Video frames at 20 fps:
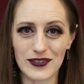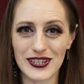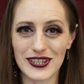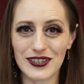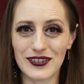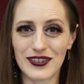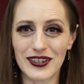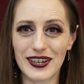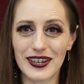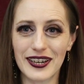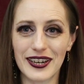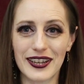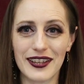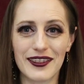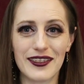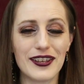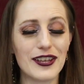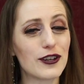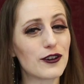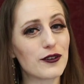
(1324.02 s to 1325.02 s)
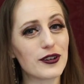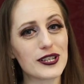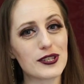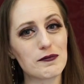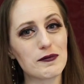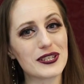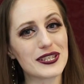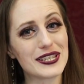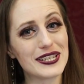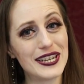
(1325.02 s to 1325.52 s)
store in the
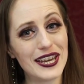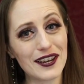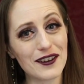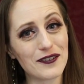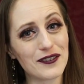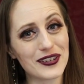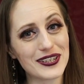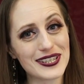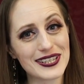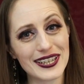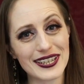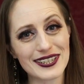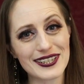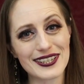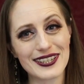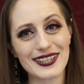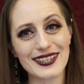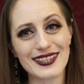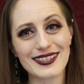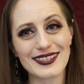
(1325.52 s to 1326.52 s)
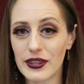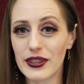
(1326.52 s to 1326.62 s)
Christmas decor section.